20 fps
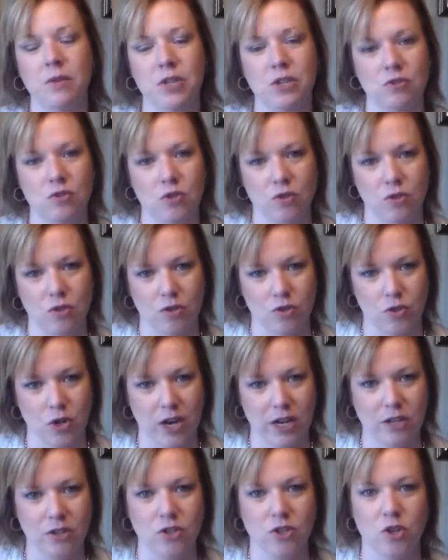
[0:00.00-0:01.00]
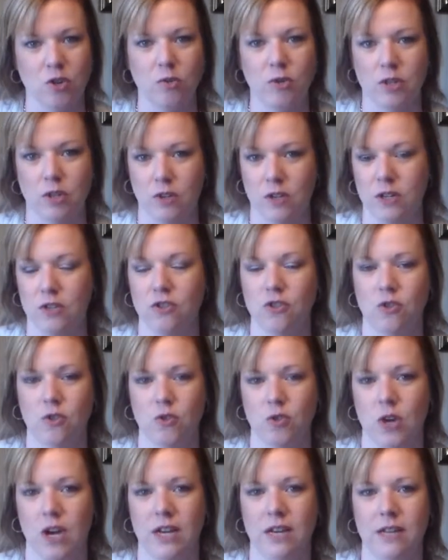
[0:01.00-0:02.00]
when you do their training show and their initial
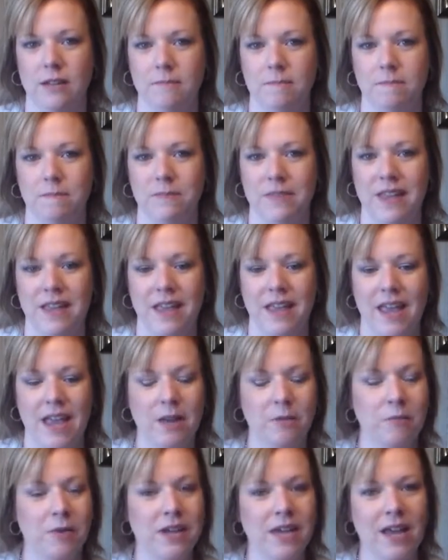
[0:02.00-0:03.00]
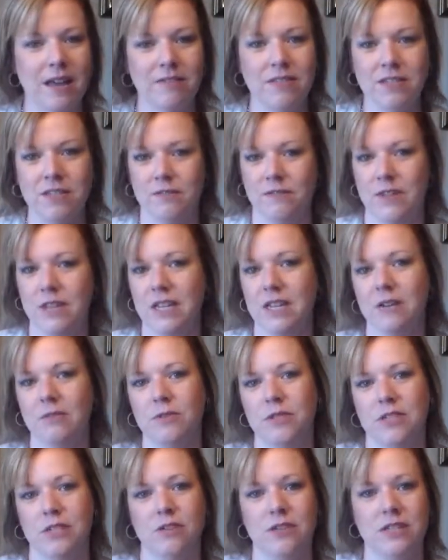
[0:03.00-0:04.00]
training. And we have this video
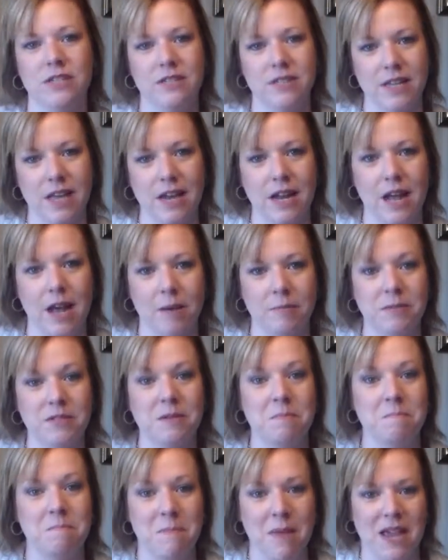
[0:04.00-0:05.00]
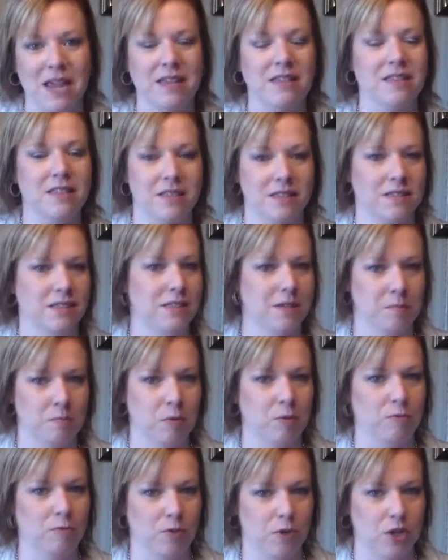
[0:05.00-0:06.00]
series set up to make this
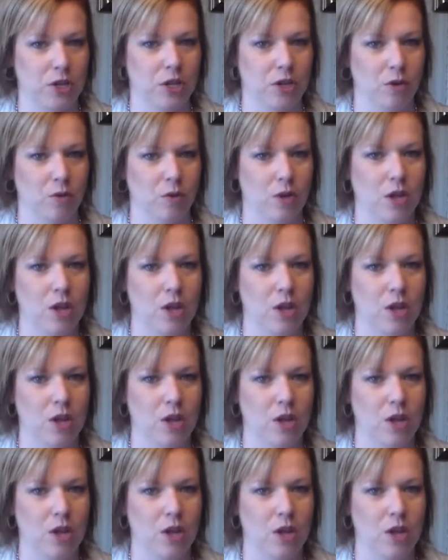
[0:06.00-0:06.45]
simple for you.